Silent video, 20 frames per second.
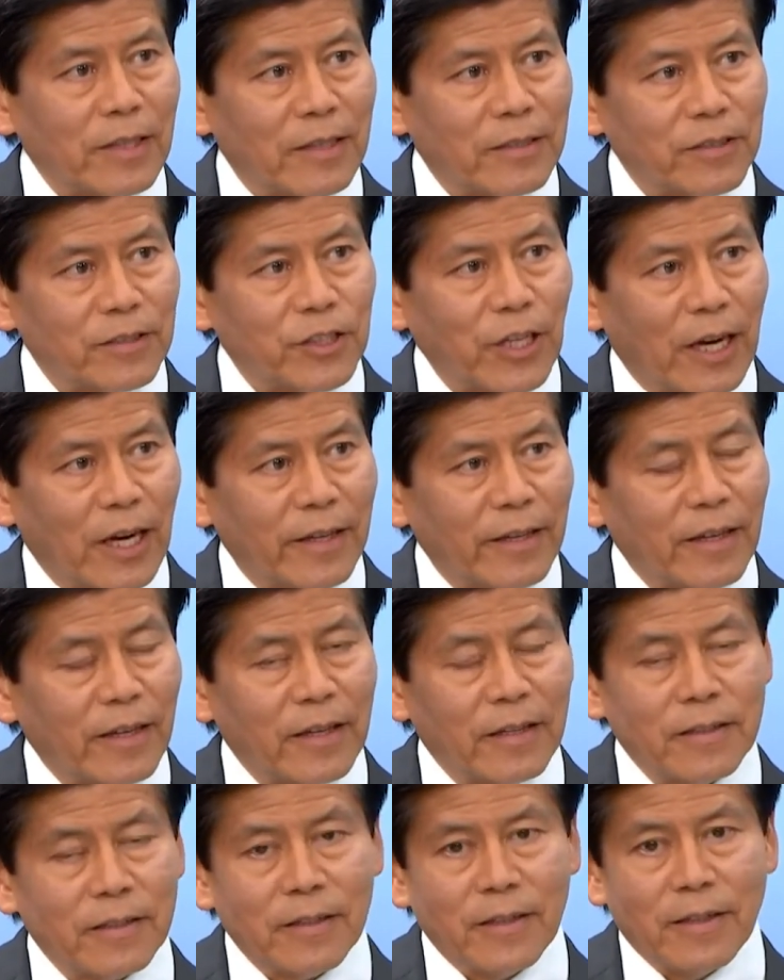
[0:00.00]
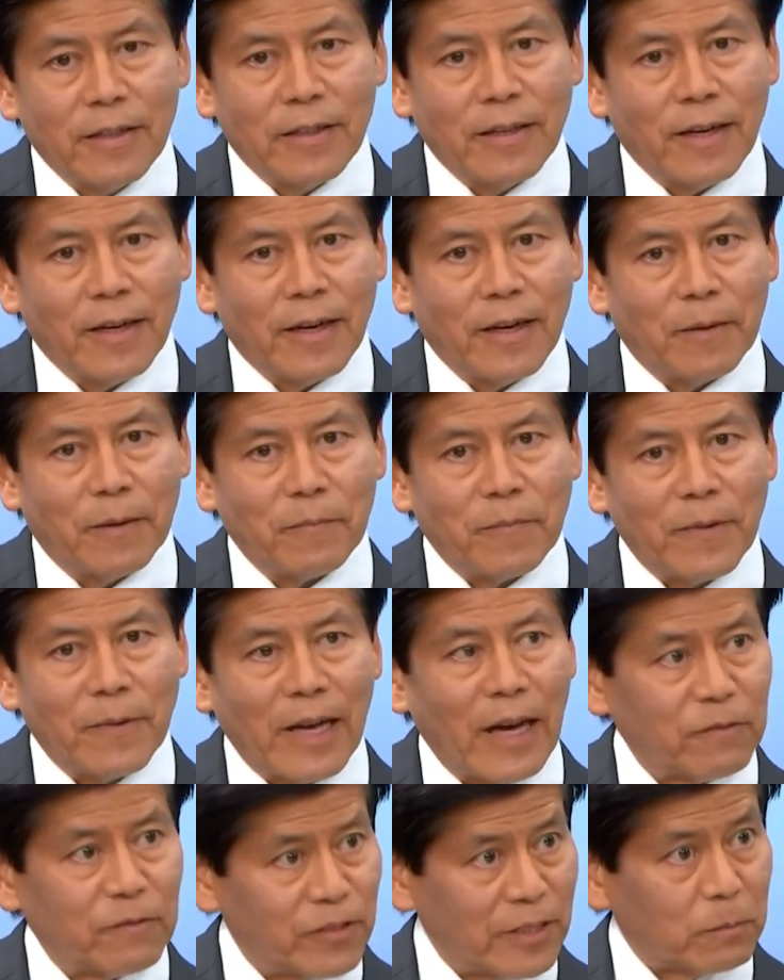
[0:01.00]
and China
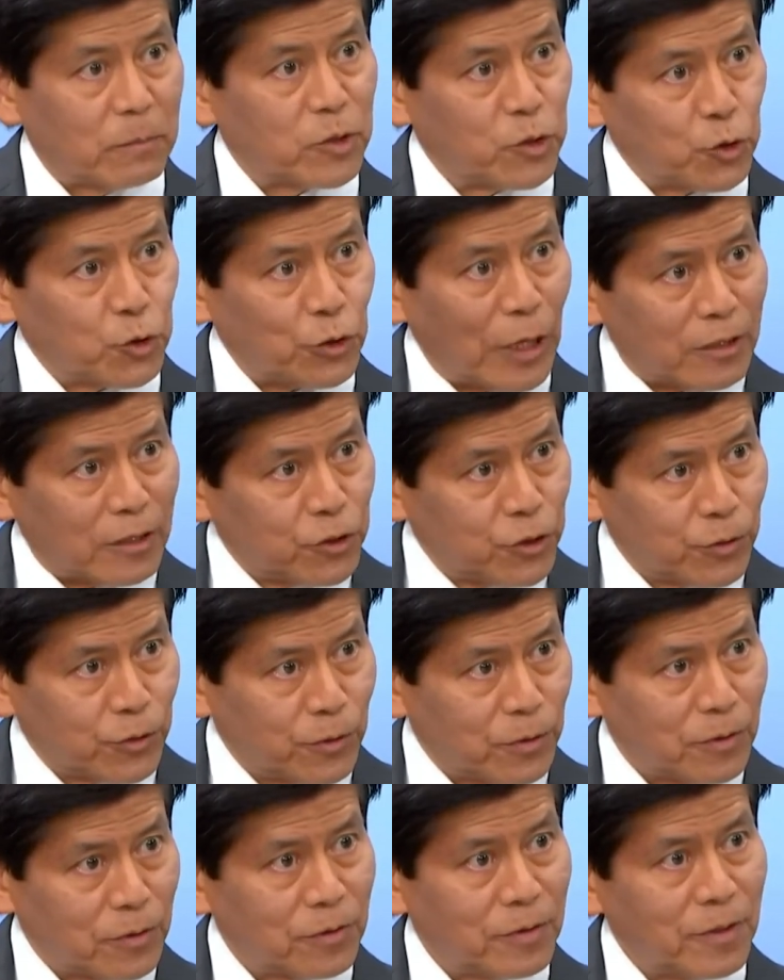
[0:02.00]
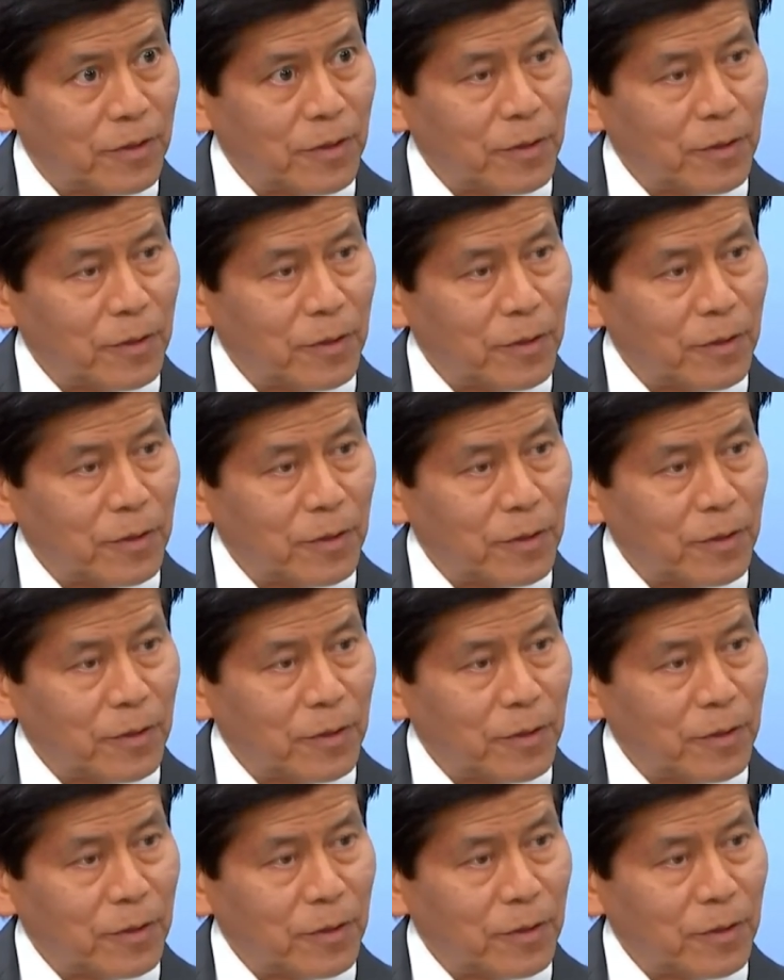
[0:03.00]
have some structural